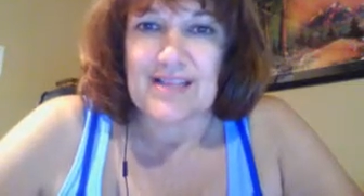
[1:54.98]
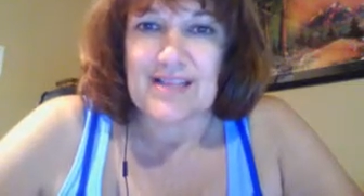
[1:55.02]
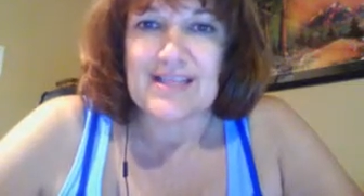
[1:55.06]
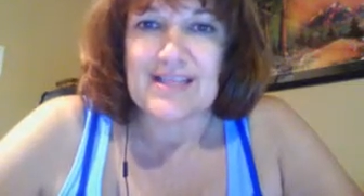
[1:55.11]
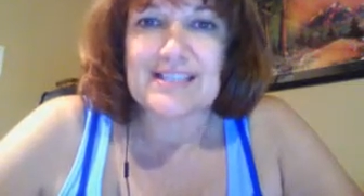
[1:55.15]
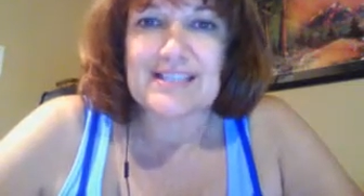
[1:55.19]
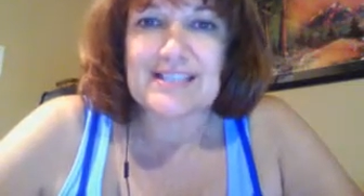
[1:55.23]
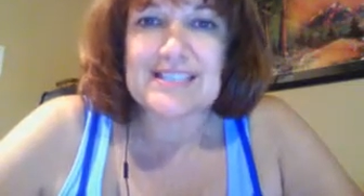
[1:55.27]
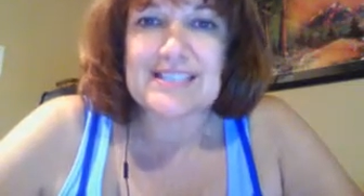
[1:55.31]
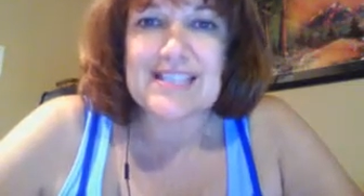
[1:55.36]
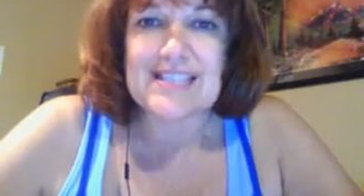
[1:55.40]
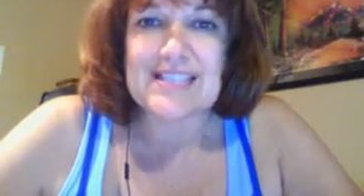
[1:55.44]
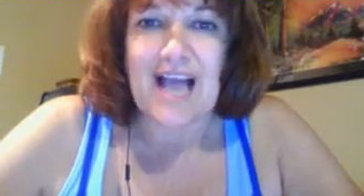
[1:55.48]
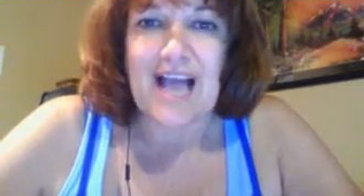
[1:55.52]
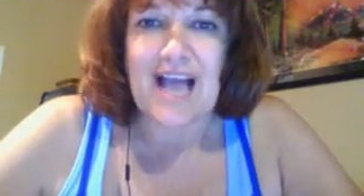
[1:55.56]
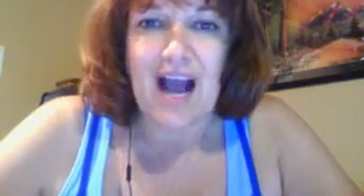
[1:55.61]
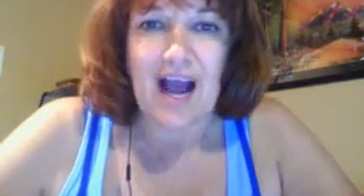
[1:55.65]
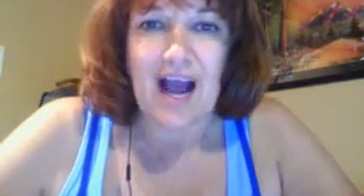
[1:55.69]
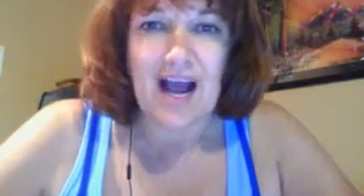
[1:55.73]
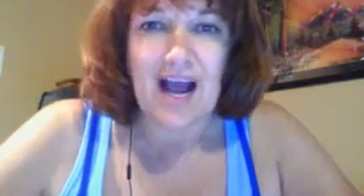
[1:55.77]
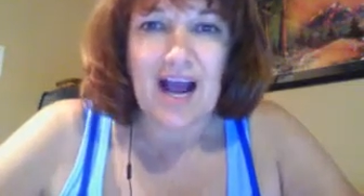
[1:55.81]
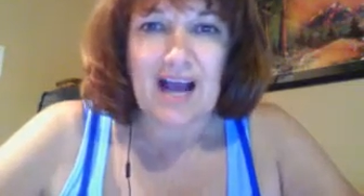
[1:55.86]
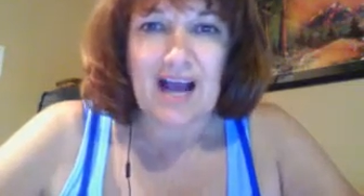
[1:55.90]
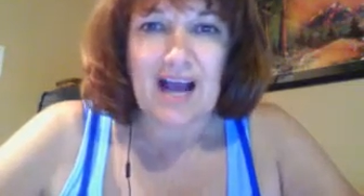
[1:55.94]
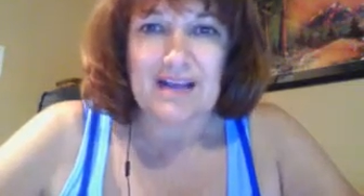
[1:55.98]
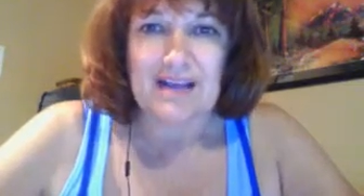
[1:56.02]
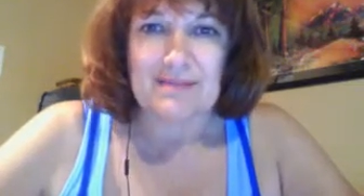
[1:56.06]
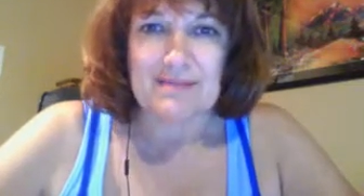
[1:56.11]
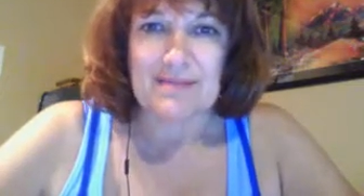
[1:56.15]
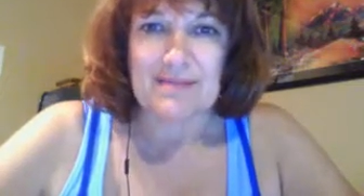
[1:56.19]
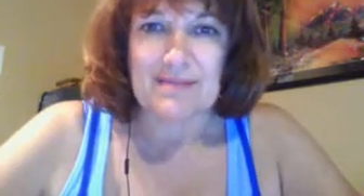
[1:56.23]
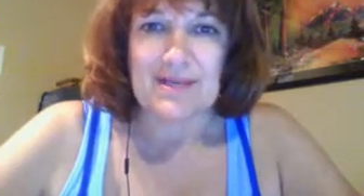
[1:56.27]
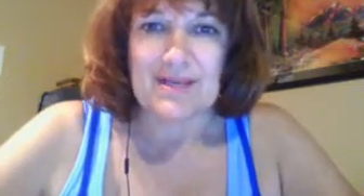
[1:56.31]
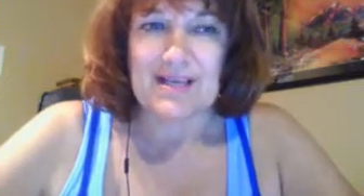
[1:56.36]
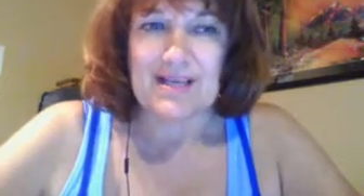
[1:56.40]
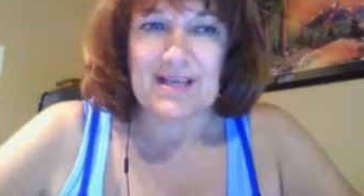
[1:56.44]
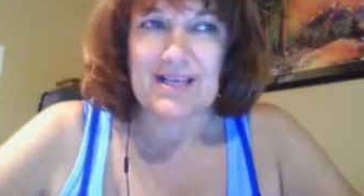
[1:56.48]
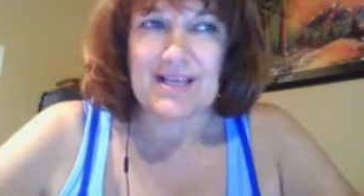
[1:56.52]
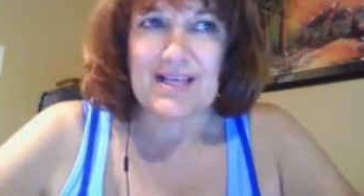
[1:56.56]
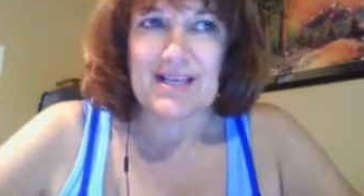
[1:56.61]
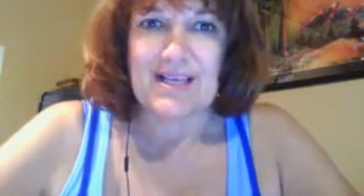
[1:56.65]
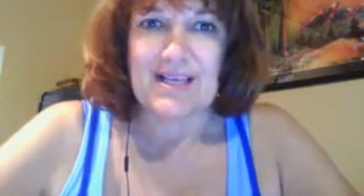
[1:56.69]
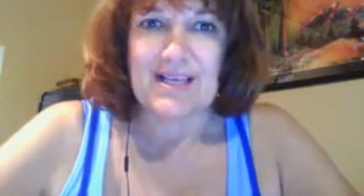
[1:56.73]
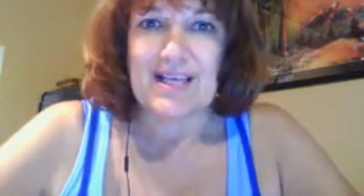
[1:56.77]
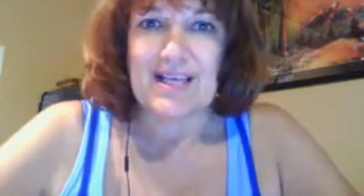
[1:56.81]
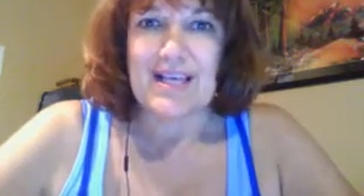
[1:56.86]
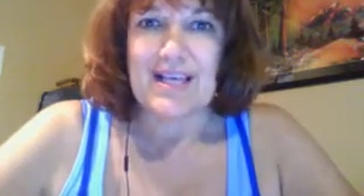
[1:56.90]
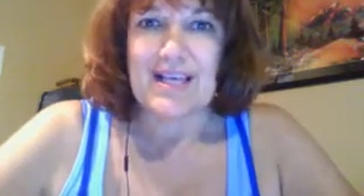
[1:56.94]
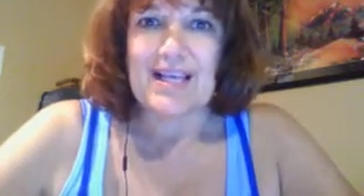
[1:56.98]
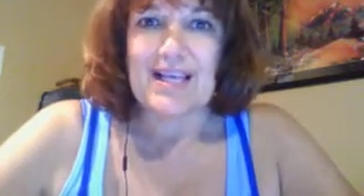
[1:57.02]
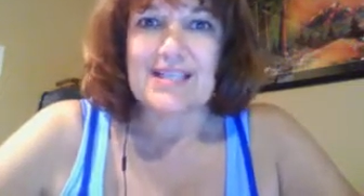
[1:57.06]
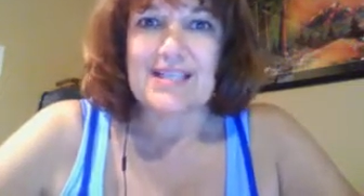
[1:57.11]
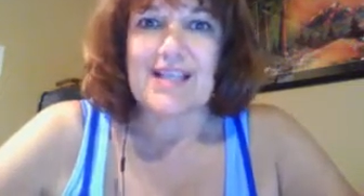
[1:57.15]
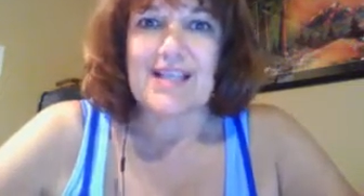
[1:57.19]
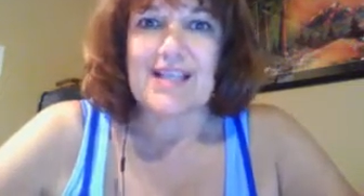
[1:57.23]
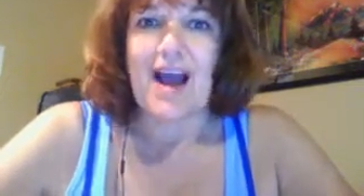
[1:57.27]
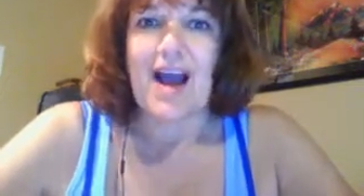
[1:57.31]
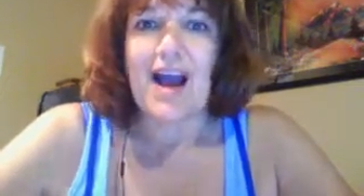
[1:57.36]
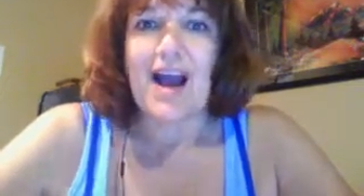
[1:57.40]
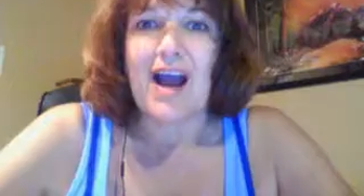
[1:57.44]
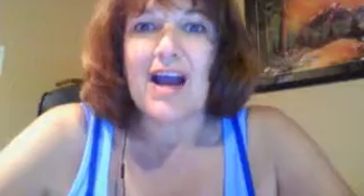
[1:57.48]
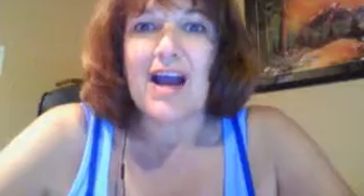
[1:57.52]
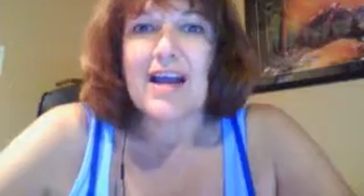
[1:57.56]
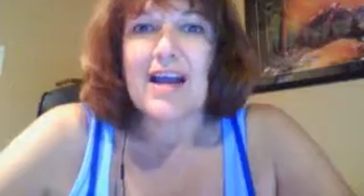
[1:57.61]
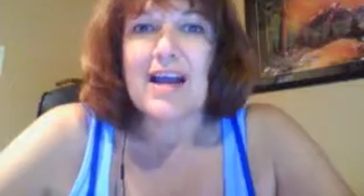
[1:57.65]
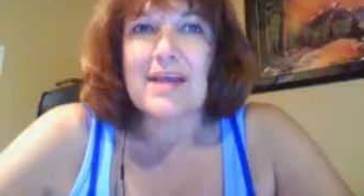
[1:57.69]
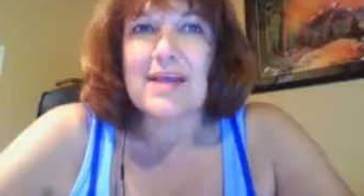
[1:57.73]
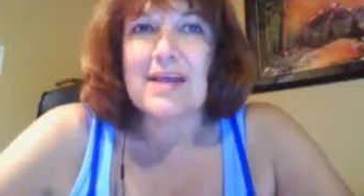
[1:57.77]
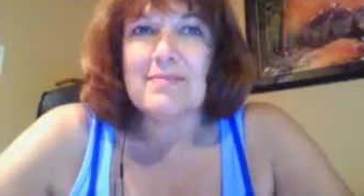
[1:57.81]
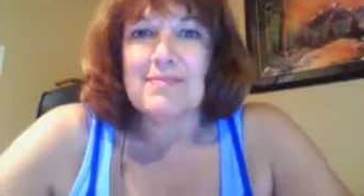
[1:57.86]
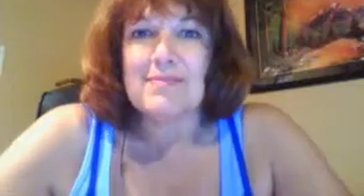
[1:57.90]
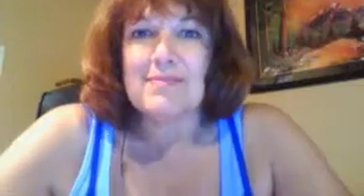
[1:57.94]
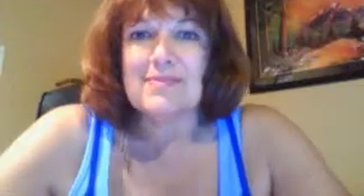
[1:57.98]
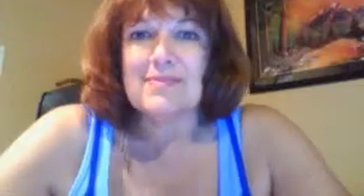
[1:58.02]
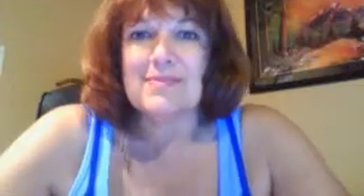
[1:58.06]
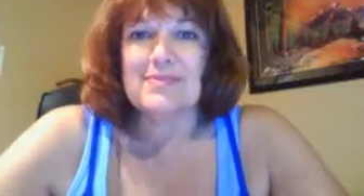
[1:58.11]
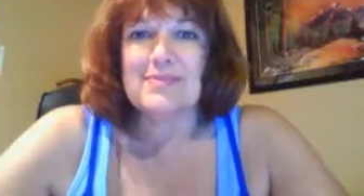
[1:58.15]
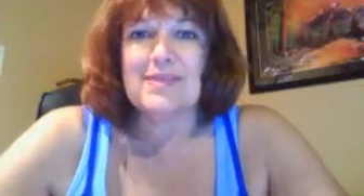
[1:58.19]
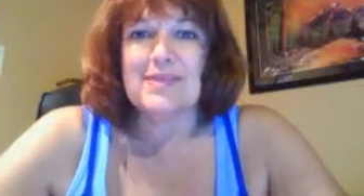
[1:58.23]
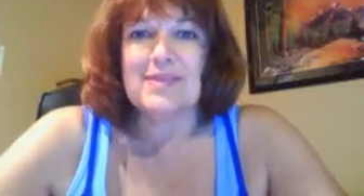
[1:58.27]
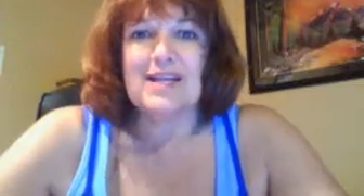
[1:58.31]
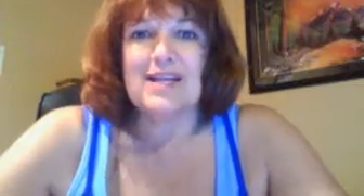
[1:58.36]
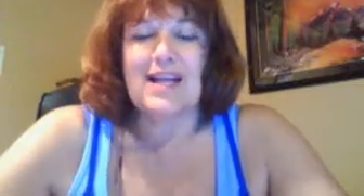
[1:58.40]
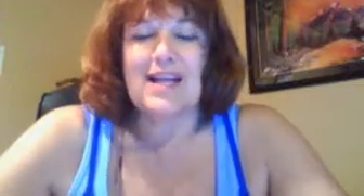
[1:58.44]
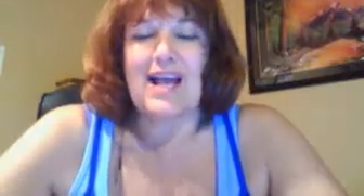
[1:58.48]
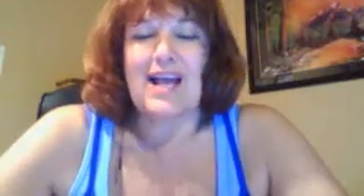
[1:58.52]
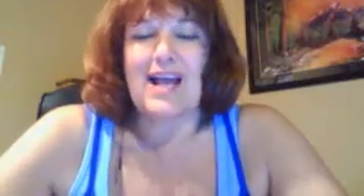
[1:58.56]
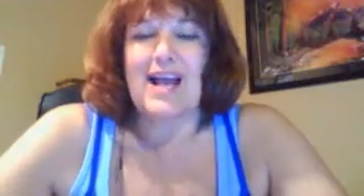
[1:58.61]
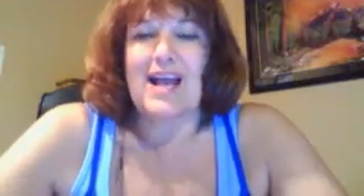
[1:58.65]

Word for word: That's time. Time that